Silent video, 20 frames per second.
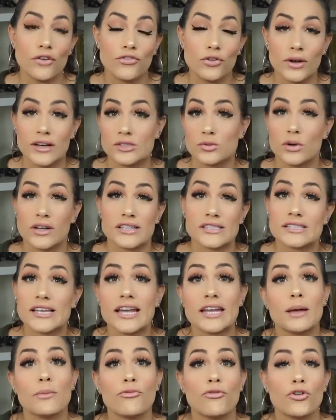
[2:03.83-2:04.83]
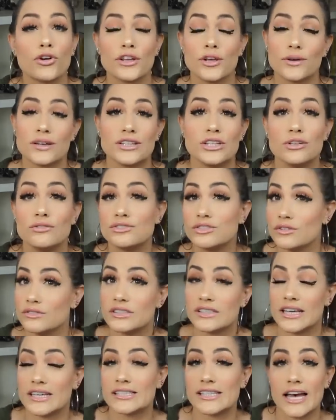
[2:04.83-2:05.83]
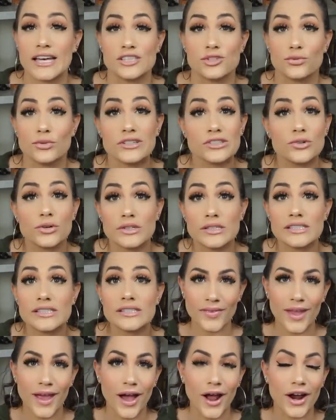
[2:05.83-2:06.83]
If you guys want to sign up for, you can use those links as a resource.